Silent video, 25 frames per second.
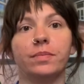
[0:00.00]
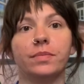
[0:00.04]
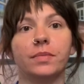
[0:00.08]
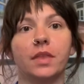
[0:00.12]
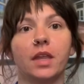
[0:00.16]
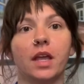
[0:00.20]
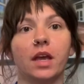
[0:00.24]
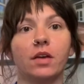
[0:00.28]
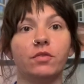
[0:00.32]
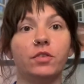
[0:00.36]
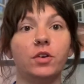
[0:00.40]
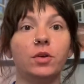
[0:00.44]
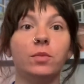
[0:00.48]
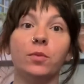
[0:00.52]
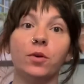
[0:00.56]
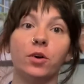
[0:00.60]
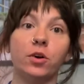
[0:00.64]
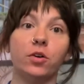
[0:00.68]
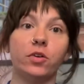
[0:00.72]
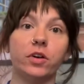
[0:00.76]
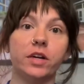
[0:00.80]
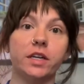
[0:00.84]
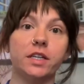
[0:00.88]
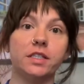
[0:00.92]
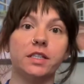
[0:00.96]
a few more
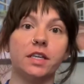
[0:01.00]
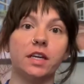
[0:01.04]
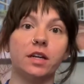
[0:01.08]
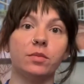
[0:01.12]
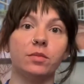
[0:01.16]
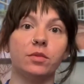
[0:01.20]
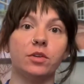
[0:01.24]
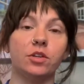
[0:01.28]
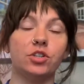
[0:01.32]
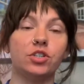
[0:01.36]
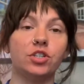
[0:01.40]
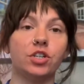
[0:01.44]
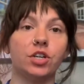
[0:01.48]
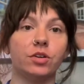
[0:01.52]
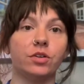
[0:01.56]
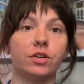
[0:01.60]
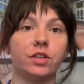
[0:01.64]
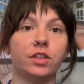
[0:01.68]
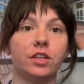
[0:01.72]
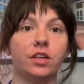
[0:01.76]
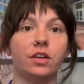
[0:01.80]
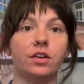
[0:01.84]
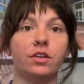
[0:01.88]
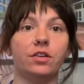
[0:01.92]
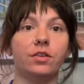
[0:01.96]
Hoyas that I'm going to share with
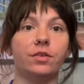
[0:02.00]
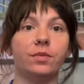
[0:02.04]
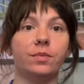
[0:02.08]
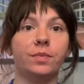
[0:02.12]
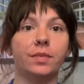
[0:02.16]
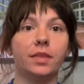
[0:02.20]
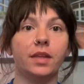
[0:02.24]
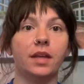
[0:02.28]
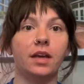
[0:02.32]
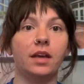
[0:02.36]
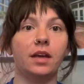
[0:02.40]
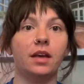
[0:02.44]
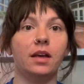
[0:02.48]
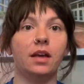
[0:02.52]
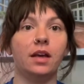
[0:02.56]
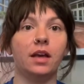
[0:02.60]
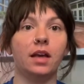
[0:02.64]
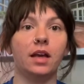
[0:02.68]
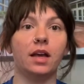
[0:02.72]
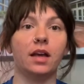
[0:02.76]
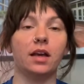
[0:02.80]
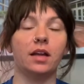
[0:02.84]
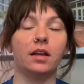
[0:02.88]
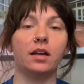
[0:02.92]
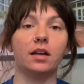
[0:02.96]
you,
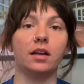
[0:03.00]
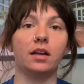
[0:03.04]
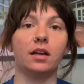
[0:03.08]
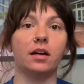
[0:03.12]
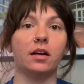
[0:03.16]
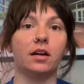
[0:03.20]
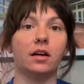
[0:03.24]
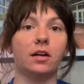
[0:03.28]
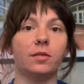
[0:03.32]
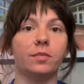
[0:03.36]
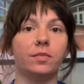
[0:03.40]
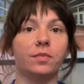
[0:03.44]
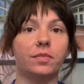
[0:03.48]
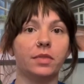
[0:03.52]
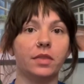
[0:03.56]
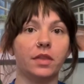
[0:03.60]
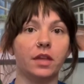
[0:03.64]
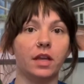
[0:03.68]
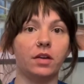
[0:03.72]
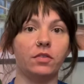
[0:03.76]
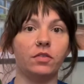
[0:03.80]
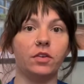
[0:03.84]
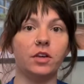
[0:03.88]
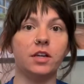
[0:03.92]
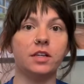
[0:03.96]
and if
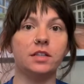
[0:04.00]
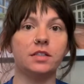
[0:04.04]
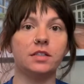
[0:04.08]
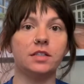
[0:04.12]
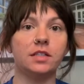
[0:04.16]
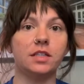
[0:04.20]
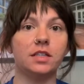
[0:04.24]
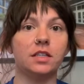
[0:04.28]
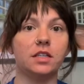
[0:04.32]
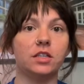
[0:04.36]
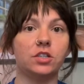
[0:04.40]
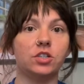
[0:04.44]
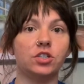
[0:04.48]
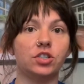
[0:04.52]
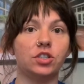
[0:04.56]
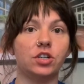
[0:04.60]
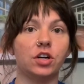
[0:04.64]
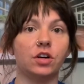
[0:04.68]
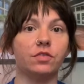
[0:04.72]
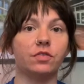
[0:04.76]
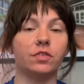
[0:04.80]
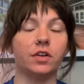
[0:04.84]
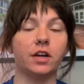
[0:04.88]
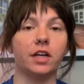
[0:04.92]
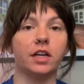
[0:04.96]
you can see this shelf
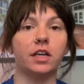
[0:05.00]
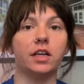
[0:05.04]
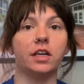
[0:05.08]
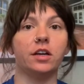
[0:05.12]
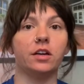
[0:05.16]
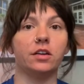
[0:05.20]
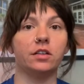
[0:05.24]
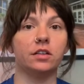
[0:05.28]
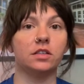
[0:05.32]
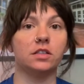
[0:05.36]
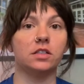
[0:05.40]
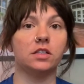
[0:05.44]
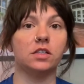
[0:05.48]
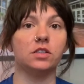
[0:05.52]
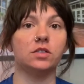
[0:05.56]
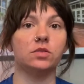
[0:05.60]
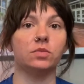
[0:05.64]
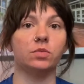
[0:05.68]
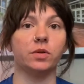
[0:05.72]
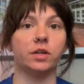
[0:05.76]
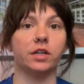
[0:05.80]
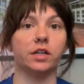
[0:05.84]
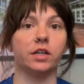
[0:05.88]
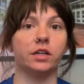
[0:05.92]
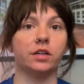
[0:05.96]
right here, this is
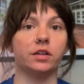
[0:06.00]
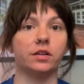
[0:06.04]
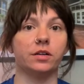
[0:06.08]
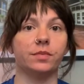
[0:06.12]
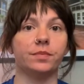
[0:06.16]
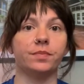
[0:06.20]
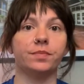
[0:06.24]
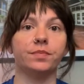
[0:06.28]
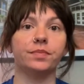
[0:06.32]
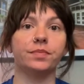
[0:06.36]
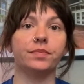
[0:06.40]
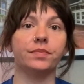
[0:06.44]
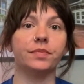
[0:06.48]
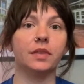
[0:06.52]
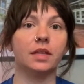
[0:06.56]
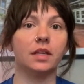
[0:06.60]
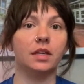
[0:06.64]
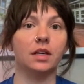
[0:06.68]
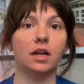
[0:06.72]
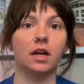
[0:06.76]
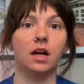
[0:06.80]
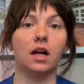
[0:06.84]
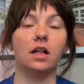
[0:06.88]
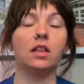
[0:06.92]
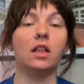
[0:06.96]
where
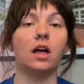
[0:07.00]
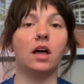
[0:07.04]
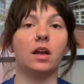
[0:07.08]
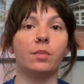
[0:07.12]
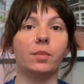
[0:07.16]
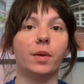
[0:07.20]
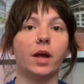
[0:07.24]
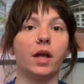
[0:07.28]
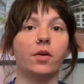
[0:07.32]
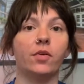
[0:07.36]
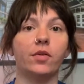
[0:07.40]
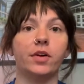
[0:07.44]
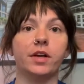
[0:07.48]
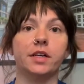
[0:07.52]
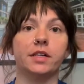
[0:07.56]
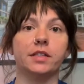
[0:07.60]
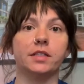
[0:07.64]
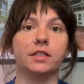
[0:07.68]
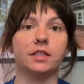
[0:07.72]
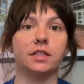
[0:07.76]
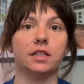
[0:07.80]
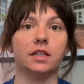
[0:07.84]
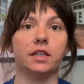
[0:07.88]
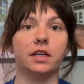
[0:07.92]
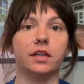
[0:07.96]
a lot of my Hoyas
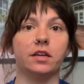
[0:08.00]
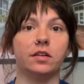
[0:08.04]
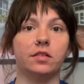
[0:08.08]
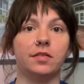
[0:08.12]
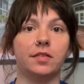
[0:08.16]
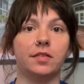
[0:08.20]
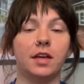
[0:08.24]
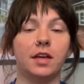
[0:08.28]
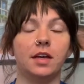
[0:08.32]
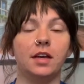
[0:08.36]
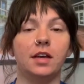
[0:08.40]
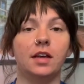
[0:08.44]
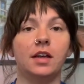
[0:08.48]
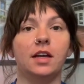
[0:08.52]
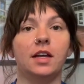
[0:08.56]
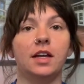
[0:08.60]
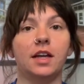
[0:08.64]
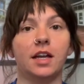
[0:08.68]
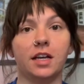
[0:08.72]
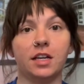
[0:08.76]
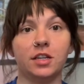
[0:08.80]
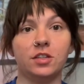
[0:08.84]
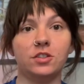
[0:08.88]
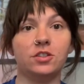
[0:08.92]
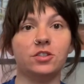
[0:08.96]
live, and I
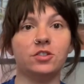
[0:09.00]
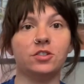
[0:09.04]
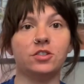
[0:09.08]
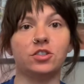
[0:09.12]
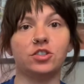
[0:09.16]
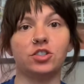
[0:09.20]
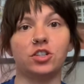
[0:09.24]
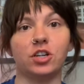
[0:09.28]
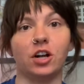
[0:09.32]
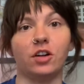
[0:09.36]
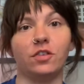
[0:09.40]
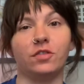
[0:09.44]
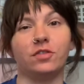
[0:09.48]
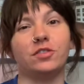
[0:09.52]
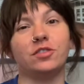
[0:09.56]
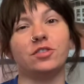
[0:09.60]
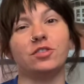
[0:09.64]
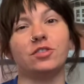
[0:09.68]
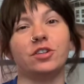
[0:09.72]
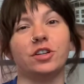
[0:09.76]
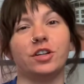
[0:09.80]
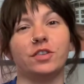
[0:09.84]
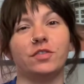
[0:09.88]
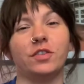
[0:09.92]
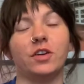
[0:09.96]
can do a shelf tour
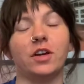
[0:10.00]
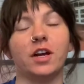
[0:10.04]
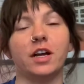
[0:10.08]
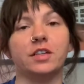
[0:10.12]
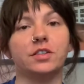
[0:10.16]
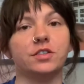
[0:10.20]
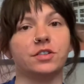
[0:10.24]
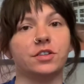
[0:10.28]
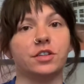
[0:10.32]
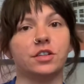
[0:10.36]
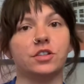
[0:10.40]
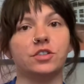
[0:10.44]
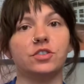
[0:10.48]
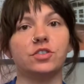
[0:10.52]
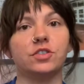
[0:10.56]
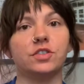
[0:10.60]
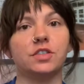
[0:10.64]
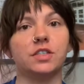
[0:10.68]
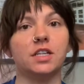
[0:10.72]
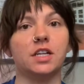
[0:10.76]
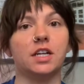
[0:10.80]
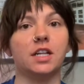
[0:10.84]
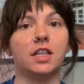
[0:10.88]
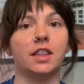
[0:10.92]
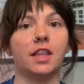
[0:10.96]
if you guys are interested
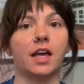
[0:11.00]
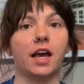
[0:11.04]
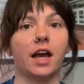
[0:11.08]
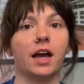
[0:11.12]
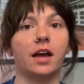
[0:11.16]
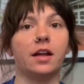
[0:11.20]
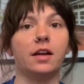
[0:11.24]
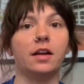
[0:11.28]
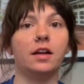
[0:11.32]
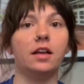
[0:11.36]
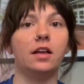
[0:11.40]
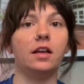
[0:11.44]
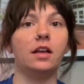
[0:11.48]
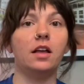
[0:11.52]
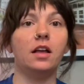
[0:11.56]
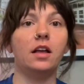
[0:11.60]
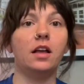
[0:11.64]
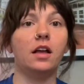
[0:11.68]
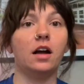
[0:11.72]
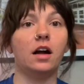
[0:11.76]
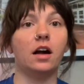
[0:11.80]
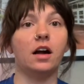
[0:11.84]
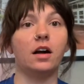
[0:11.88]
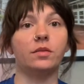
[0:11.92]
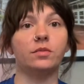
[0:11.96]
in
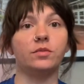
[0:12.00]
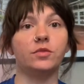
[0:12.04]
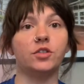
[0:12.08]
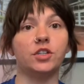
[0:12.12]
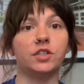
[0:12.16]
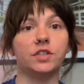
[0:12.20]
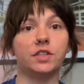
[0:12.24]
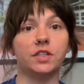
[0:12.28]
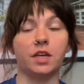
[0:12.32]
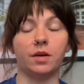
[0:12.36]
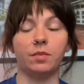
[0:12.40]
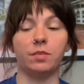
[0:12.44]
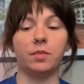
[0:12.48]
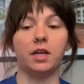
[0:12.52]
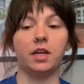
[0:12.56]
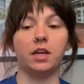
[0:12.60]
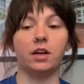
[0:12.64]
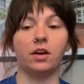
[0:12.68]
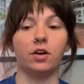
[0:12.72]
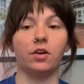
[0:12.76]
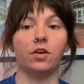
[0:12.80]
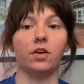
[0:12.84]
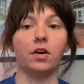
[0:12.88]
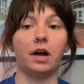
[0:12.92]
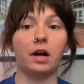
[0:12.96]
that. Just let me
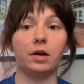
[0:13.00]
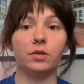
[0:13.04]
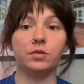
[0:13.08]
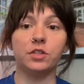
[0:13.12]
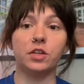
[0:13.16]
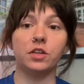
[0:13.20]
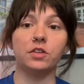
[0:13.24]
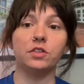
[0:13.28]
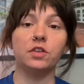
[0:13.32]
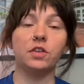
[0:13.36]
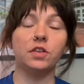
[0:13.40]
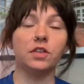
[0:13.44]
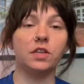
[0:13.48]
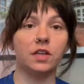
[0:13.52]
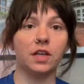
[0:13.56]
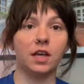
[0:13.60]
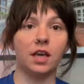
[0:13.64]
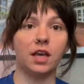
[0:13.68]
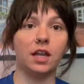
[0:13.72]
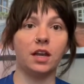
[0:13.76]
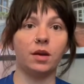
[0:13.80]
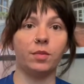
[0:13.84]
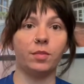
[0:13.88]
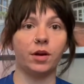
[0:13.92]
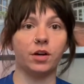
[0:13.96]
know. I was also
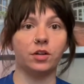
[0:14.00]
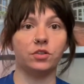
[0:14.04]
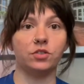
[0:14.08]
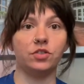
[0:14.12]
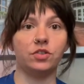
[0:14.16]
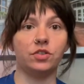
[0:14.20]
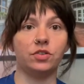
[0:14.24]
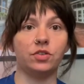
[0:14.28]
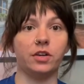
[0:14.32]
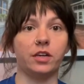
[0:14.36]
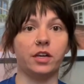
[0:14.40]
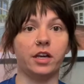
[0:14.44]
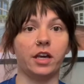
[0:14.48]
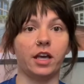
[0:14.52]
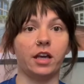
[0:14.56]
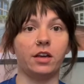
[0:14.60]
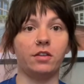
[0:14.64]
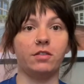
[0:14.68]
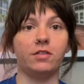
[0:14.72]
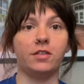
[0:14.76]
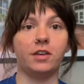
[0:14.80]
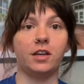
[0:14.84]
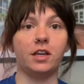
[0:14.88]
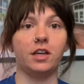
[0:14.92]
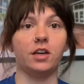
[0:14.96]
thinking about doing a
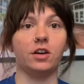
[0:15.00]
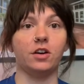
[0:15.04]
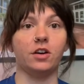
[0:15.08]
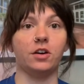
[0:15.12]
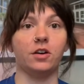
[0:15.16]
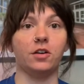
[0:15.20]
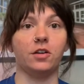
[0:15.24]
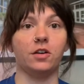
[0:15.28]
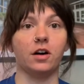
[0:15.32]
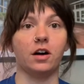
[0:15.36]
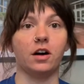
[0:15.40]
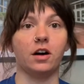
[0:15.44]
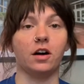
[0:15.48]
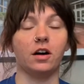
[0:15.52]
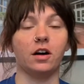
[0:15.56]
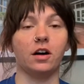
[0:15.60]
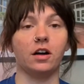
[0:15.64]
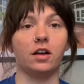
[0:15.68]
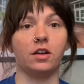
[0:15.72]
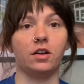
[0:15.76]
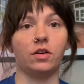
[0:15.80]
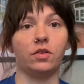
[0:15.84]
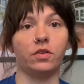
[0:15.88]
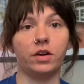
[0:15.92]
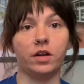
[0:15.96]
video on
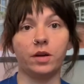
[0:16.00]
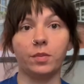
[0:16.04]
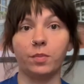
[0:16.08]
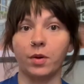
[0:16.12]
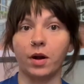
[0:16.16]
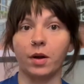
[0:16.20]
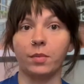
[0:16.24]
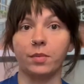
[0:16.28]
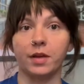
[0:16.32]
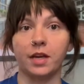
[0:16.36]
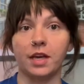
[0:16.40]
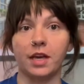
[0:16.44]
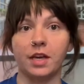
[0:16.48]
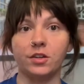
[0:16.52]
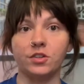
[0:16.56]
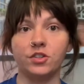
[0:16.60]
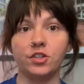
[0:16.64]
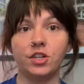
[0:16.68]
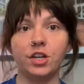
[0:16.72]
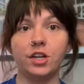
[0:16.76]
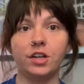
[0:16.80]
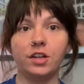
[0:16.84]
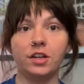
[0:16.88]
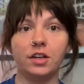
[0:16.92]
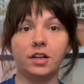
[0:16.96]
Hoya
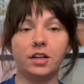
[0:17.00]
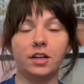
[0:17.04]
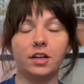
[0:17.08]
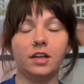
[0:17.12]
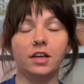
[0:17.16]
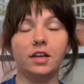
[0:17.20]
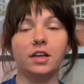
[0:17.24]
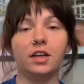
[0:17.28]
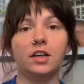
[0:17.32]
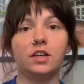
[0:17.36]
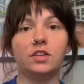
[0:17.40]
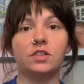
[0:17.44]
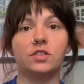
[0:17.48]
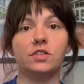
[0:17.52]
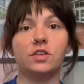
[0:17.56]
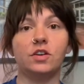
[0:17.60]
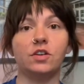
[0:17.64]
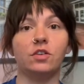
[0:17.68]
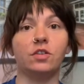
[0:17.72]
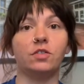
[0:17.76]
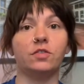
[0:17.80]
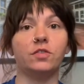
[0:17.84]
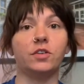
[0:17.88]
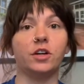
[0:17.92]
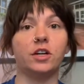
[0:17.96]
propagation, so
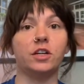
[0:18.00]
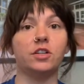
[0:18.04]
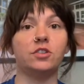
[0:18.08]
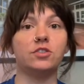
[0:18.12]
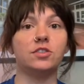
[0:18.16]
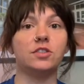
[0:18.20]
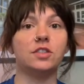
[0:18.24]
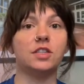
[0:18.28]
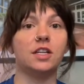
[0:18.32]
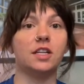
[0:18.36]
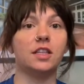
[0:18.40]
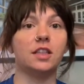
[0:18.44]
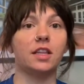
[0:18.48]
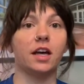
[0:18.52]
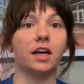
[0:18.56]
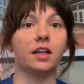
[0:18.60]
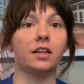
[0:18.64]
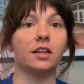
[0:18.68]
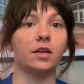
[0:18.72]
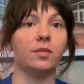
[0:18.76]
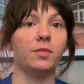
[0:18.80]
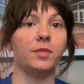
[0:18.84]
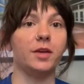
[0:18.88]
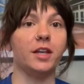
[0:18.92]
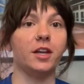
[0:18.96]
if you're interested in that, let
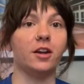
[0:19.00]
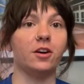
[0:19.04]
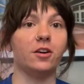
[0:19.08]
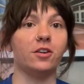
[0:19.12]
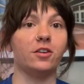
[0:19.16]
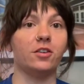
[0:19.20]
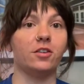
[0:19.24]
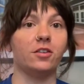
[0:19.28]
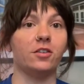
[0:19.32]
me know